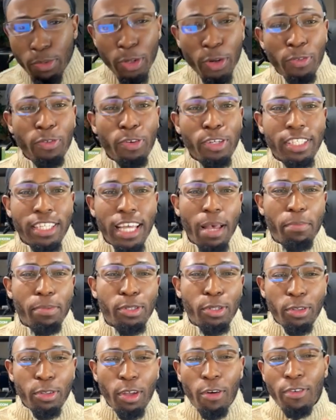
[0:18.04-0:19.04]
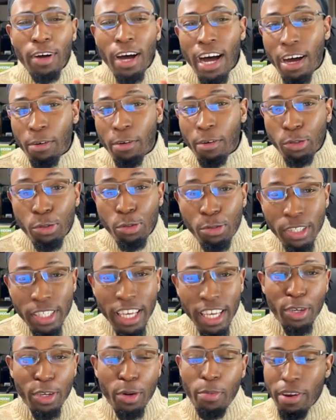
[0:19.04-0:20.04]
to the first episode of How to
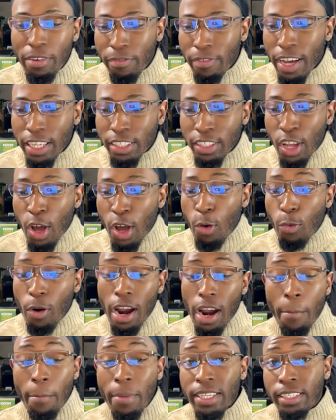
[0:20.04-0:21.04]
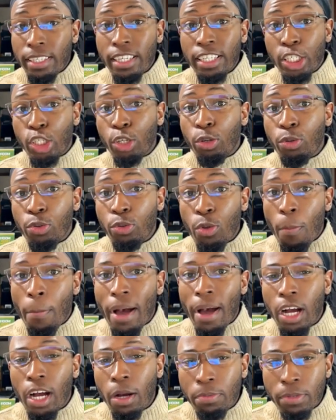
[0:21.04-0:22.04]
Scale Your Brand Fast, where I basically show you the
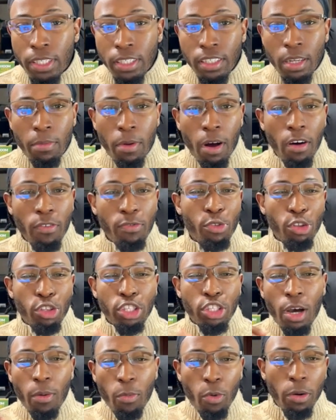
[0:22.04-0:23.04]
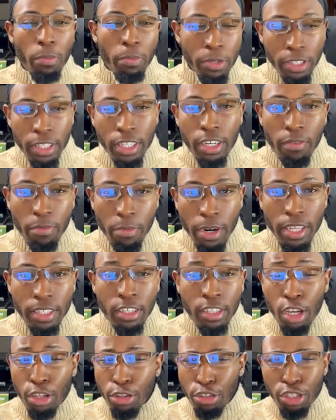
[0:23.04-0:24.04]
backup system of the top 1% of
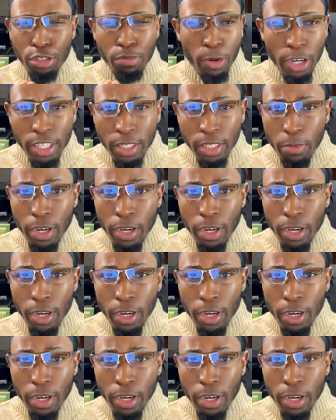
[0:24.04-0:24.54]
brands, the smartest